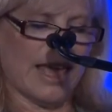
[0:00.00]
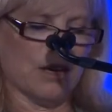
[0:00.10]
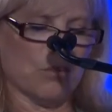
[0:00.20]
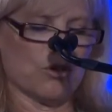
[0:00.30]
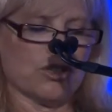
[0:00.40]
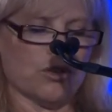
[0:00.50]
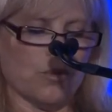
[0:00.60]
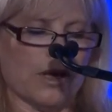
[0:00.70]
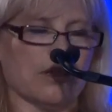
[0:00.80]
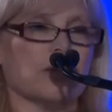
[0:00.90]
and emotional
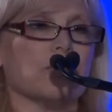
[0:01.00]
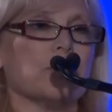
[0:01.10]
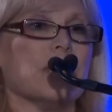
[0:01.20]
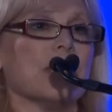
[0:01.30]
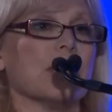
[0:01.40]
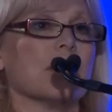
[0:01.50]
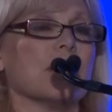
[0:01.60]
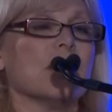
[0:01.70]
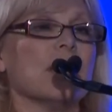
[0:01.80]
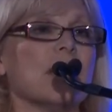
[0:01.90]
well-being
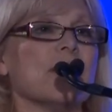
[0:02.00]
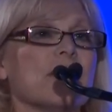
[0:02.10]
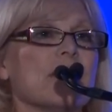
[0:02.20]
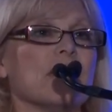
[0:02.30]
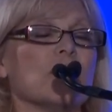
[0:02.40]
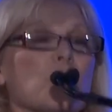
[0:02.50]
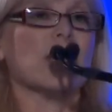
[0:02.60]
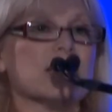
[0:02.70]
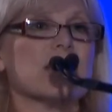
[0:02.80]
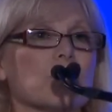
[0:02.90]
in
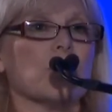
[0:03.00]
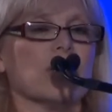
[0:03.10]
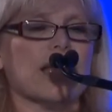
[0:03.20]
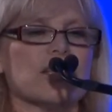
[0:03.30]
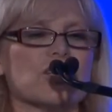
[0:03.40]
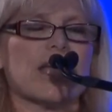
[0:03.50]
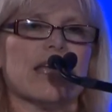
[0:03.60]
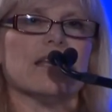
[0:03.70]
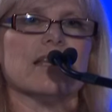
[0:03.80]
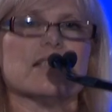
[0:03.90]
ways that will
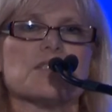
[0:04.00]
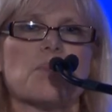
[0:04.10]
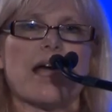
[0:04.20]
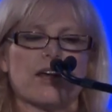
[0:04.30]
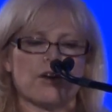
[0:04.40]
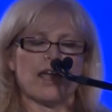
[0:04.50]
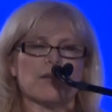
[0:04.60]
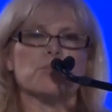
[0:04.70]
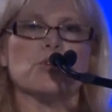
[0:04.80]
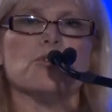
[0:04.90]
educate, inspire,
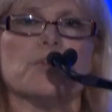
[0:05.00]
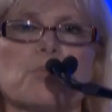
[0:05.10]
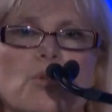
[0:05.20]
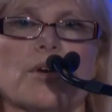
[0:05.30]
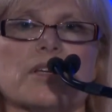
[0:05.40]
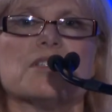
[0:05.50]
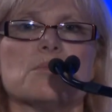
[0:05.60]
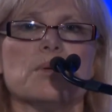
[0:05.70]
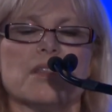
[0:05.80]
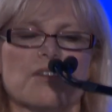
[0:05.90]
and move employees
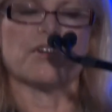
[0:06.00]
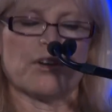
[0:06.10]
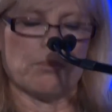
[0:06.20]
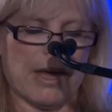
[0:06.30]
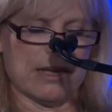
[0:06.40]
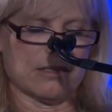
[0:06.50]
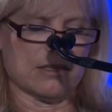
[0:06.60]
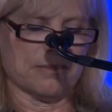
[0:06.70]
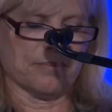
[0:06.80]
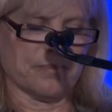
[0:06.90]
to be their very
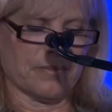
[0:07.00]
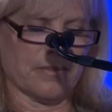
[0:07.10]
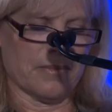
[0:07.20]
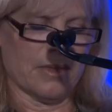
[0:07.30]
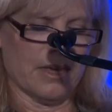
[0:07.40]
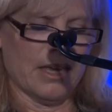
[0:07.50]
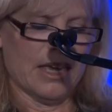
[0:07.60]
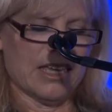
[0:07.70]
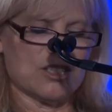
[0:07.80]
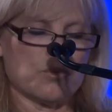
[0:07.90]
best.
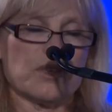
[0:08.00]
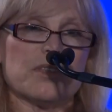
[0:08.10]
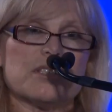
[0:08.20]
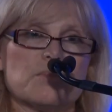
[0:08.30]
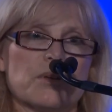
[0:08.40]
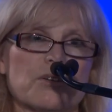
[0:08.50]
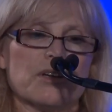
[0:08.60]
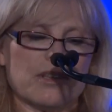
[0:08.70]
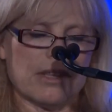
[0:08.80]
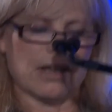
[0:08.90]
It is with this
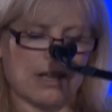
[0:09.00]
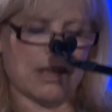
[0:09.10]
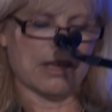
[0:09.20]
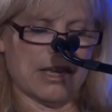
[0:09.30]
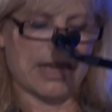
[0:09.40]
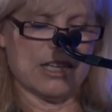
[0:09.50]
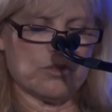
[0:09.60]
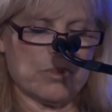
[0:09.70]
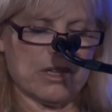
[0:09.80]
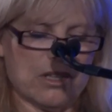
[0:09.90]
spirit that
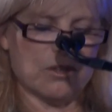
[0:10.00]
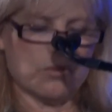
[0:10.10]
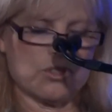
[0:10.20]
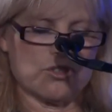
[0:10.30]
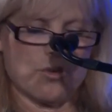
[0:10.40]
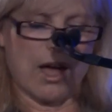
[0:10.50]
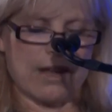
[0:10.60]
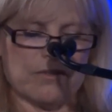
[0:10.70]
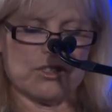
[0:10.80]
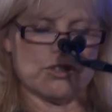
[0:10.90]
HP
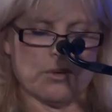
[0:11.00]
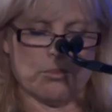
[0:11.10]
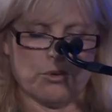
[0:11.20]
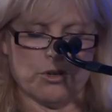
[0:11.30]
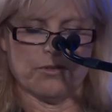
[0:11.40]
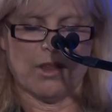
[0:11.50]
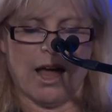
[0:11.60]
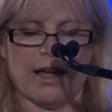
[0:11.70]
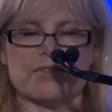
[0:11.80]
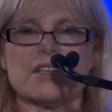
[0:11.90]
strives to improve
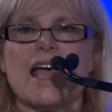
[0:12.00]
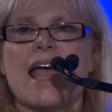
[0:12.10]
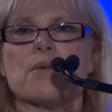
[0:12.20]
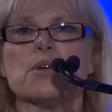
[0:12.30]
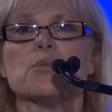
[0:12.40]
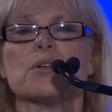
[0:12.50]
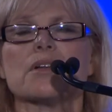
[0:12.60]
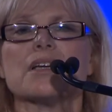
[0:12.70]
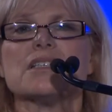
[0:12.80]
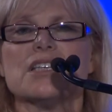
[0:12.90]
lives, and we will
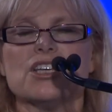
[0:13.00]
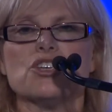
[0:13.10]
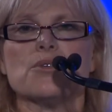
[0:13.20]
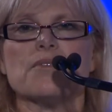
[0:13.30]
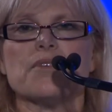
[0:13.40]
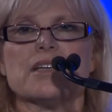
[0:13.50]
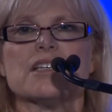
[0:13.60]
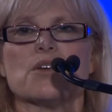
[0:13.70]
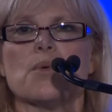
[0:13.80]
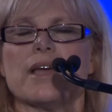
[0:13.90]
continue
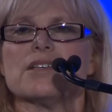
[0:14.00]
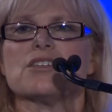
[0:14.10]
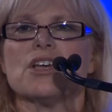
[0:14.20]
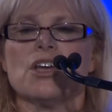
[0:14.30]
inventing ways